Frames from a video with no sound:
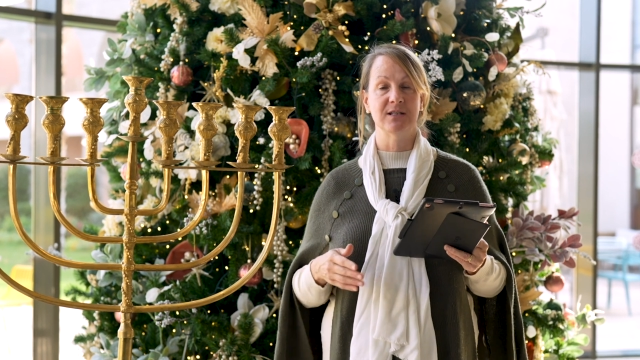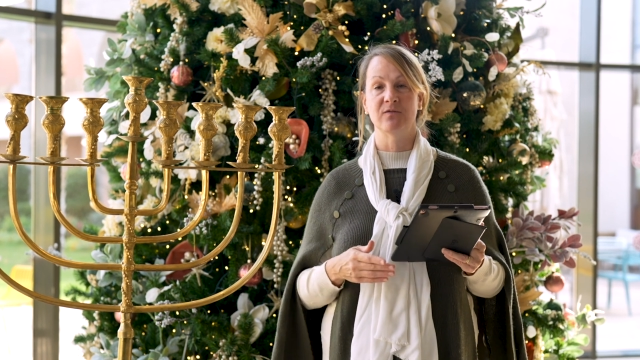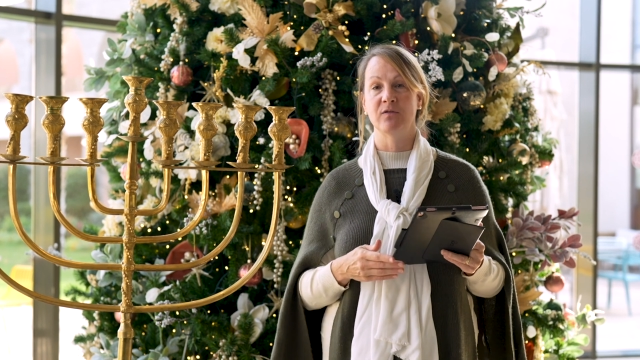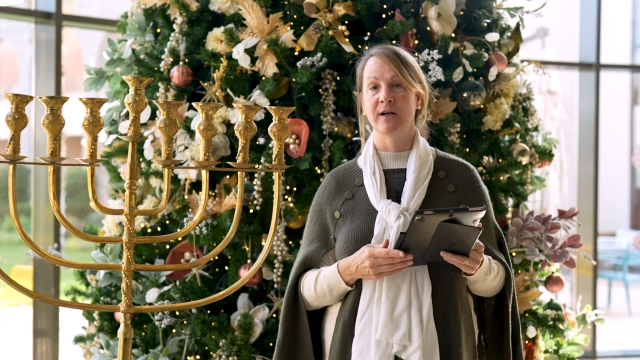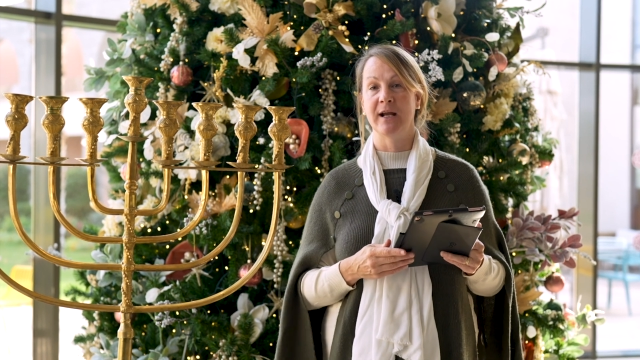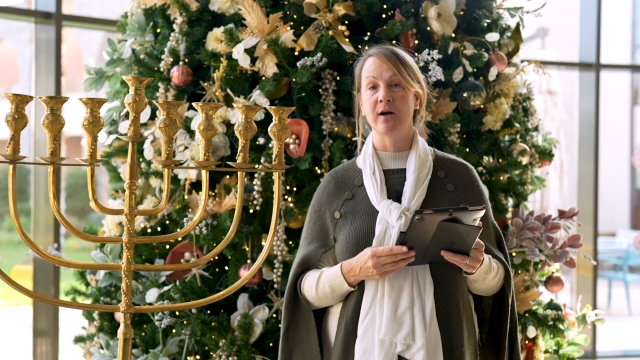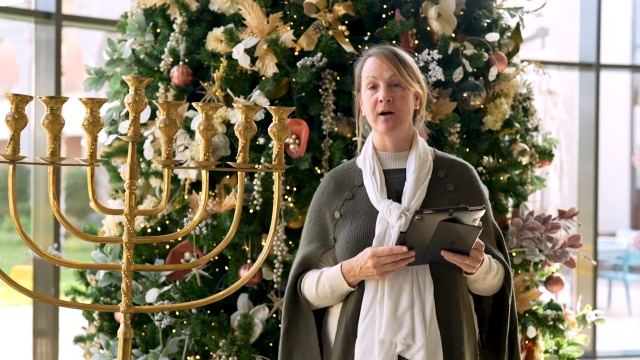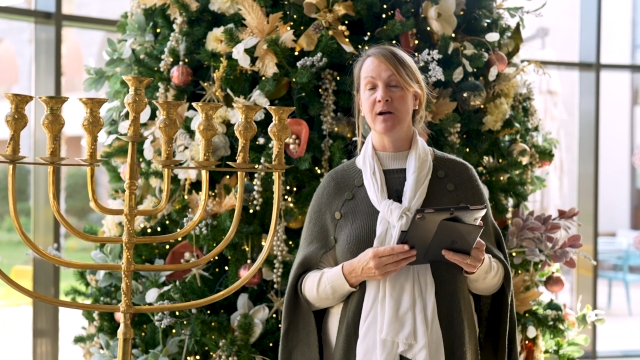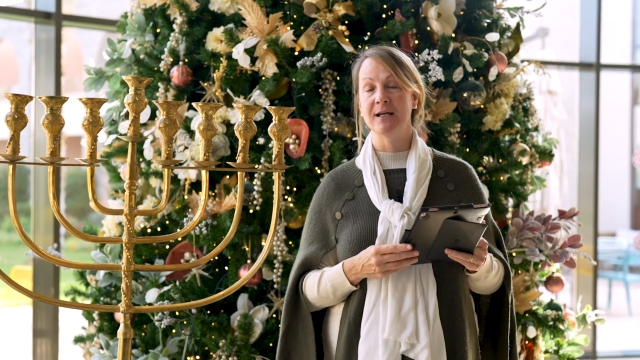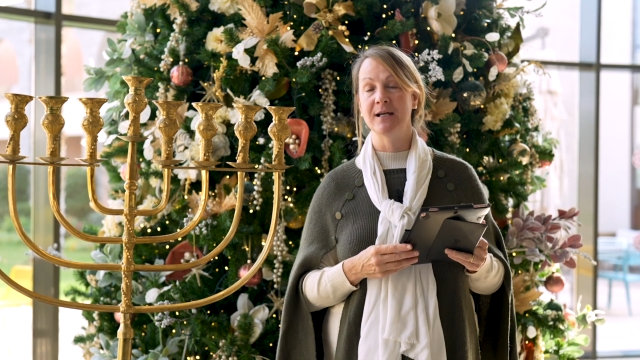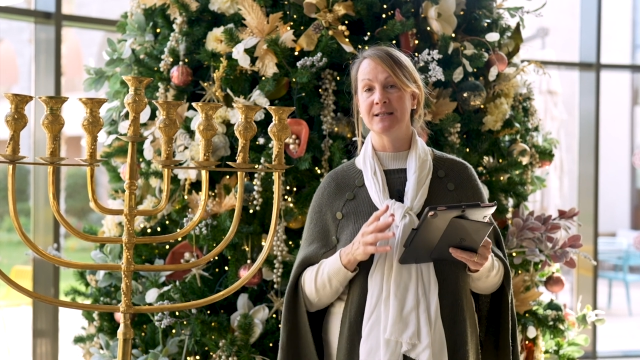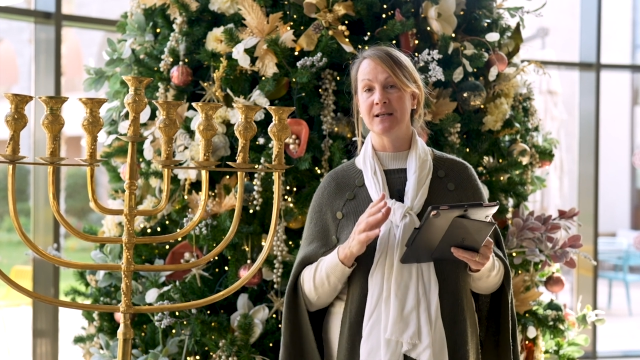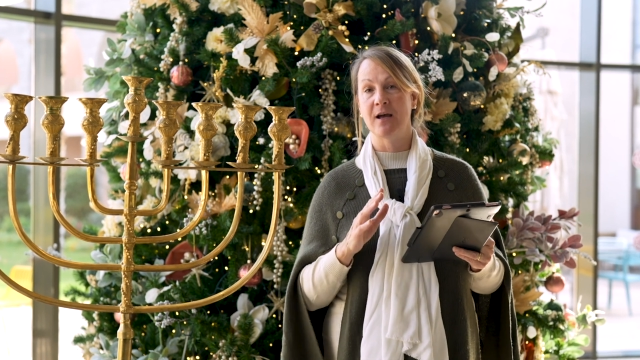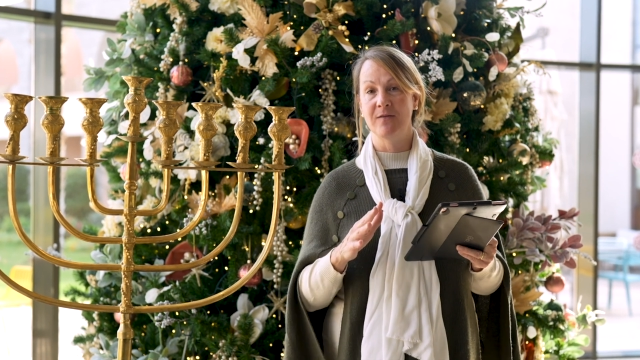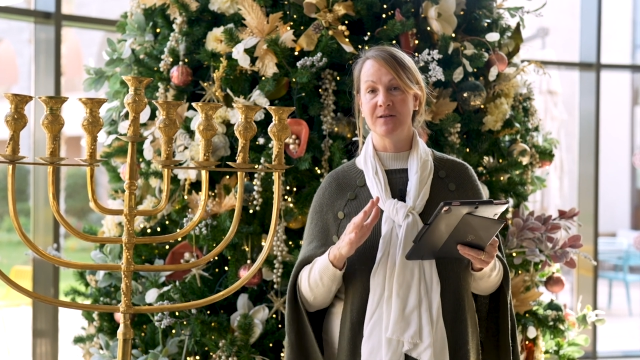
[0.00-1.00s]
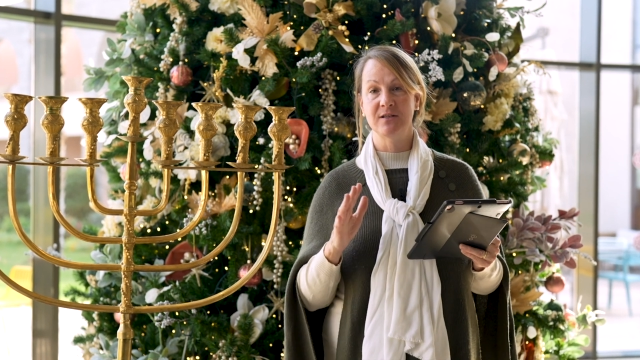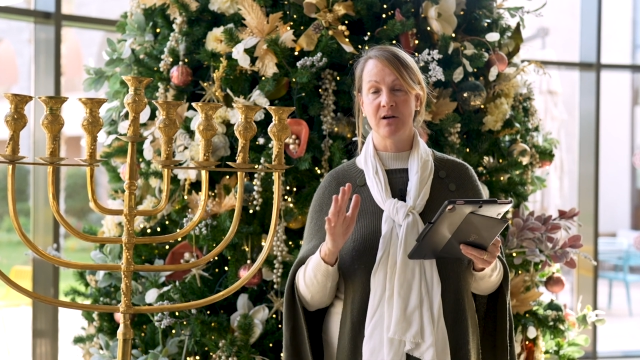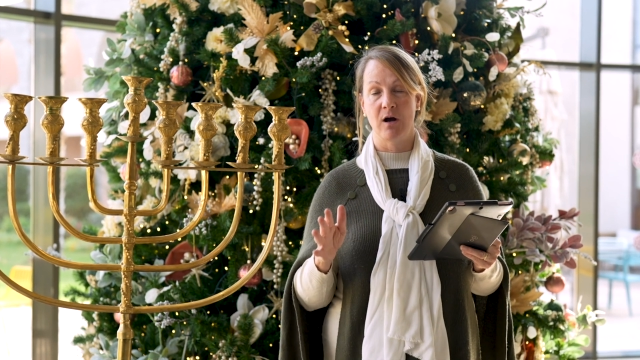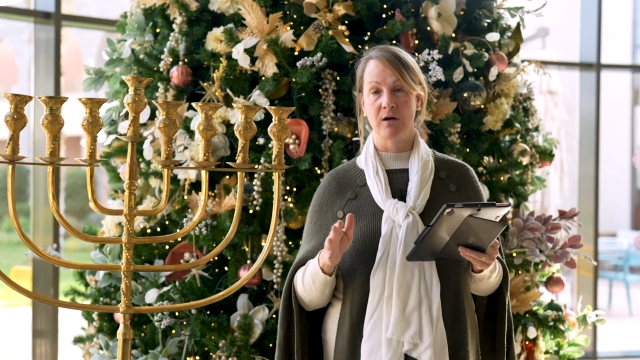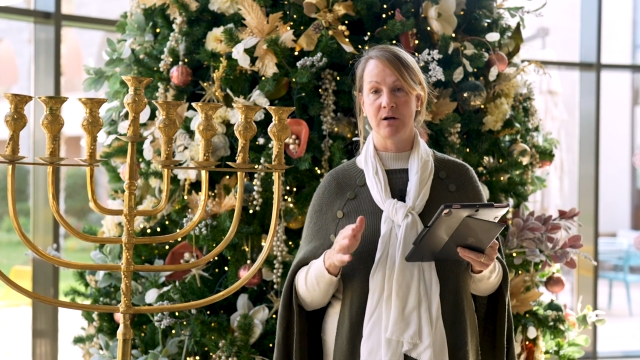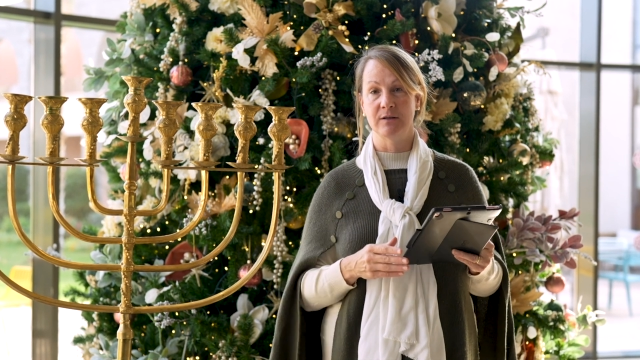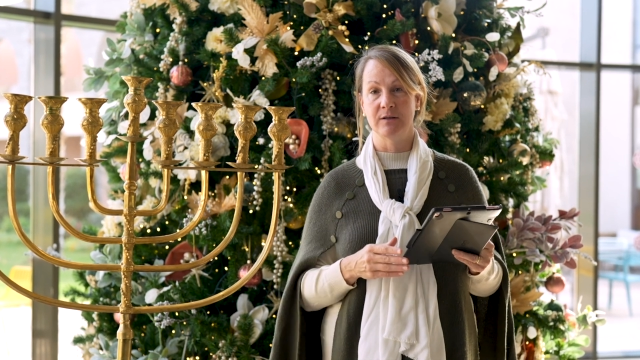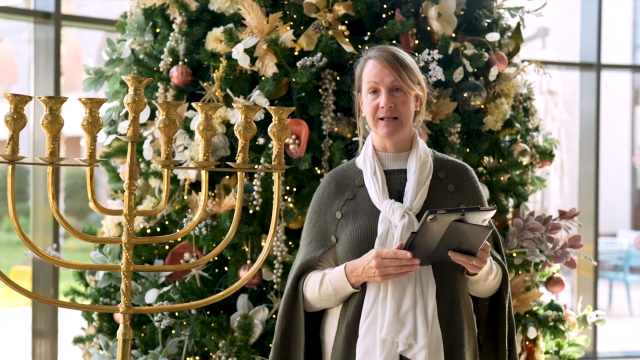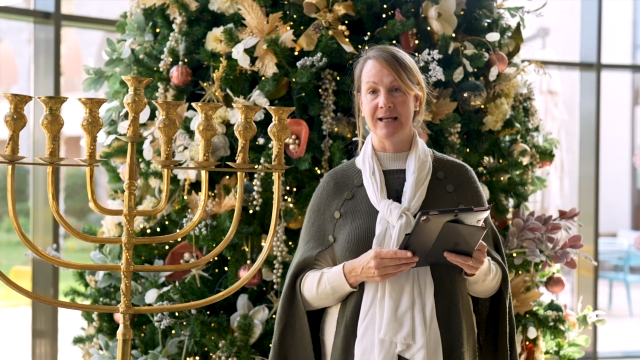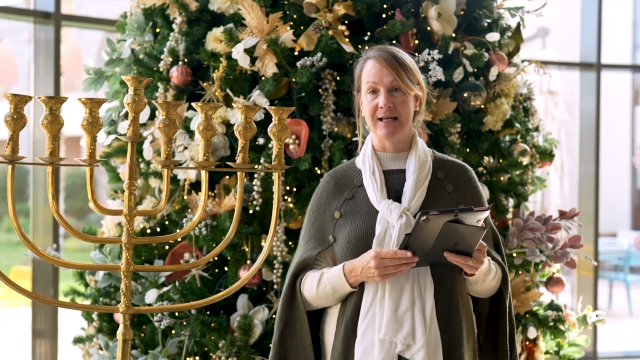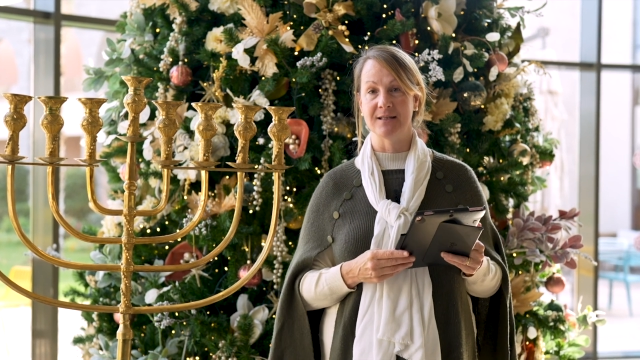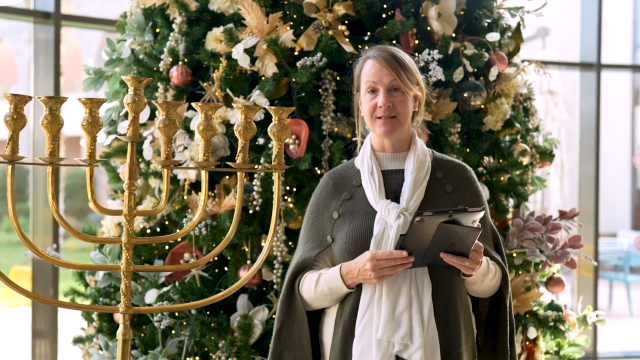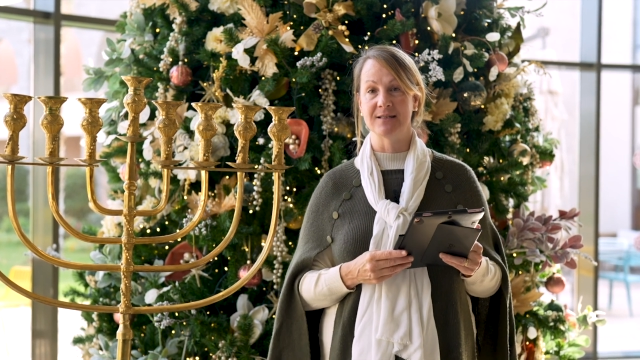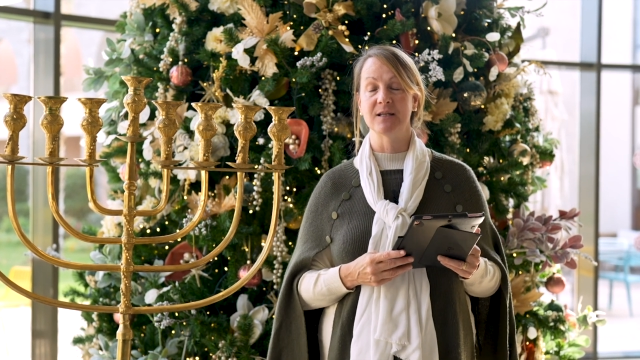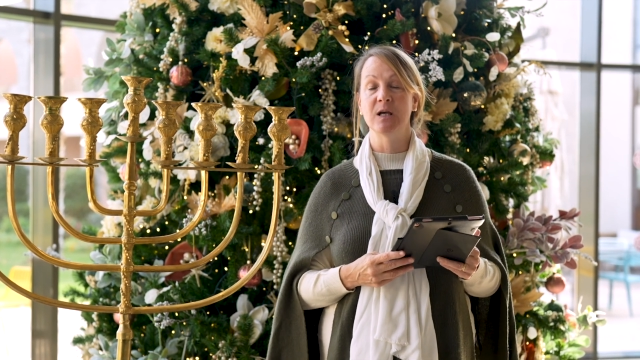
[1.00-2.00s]
different areas of his conquered
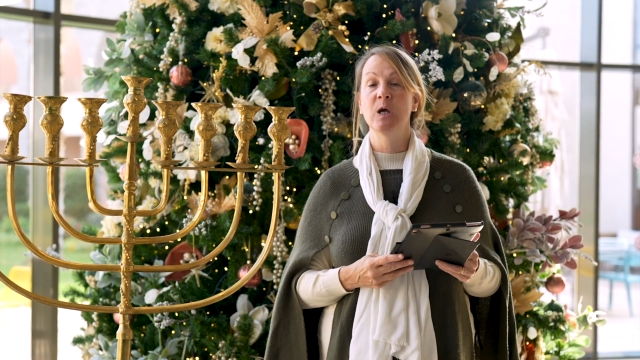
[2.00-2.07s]
lands.